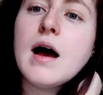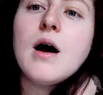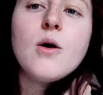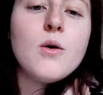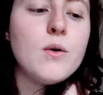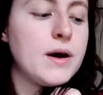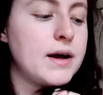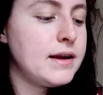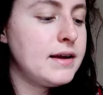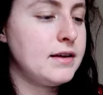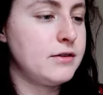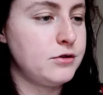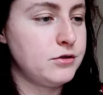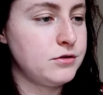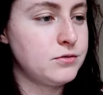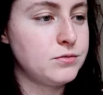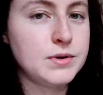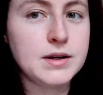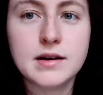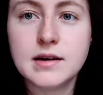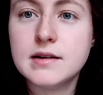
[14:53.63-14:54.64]
Oh, and I
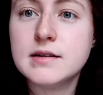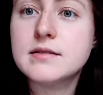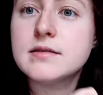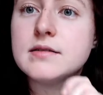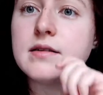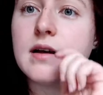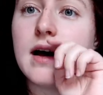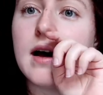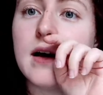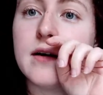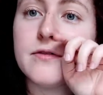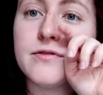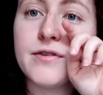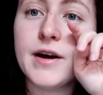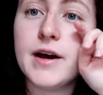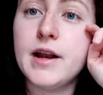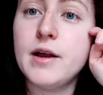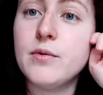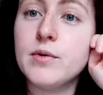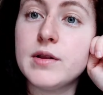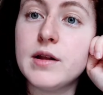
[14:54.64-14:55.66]
just realized that
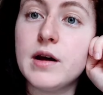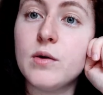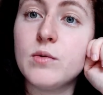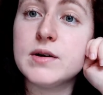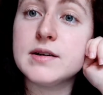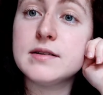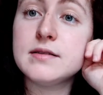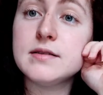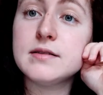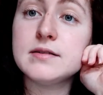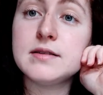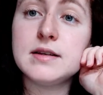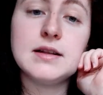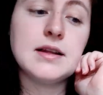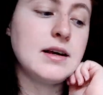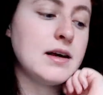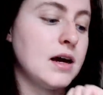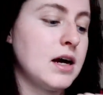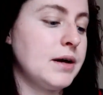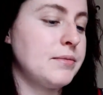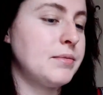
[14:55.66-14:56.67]
for anyone that wants to see
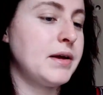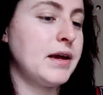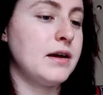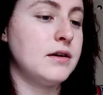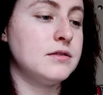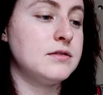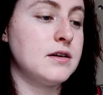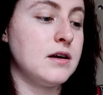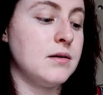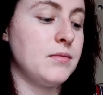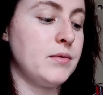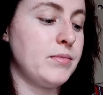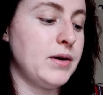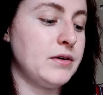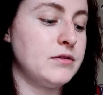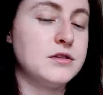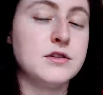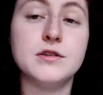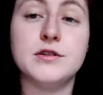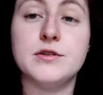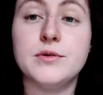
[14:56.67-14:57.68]
the carb count, I'm
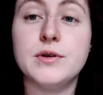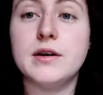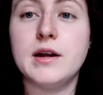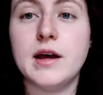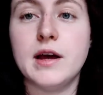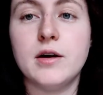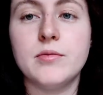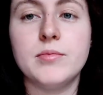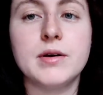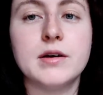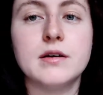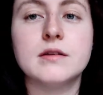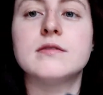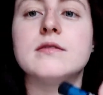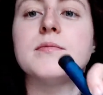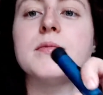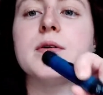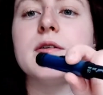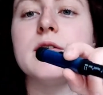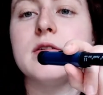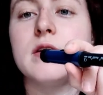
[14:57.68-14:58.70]
about to do it now,
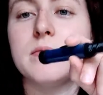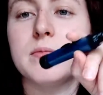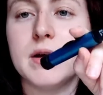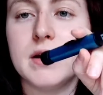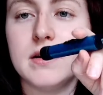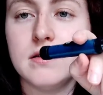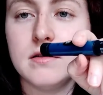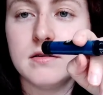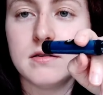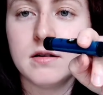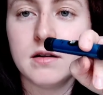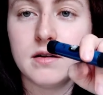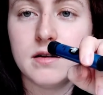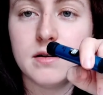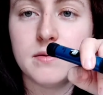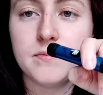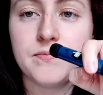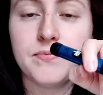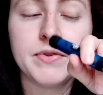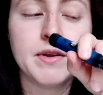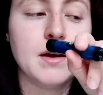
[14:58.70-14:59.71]
because I'm going to take my
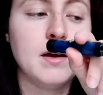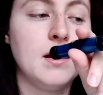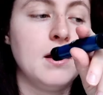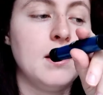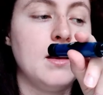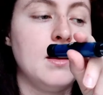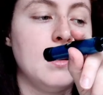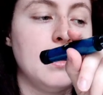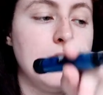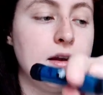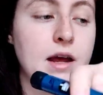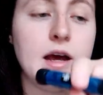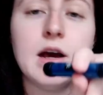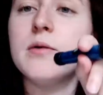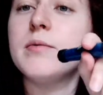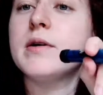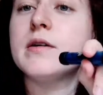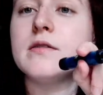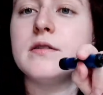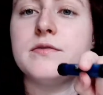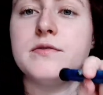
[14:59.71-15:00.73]
insulin
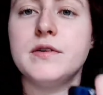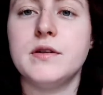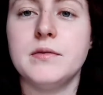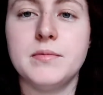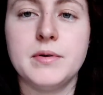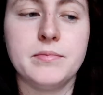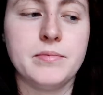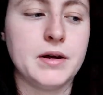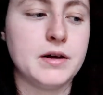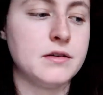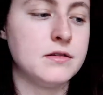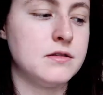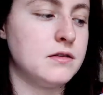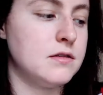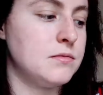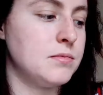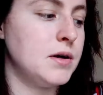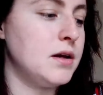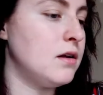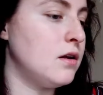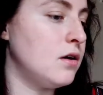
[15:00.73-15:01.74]
now because I feel a bit better
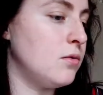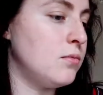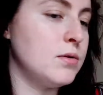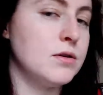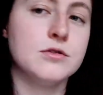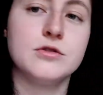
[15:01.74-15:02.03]
since my low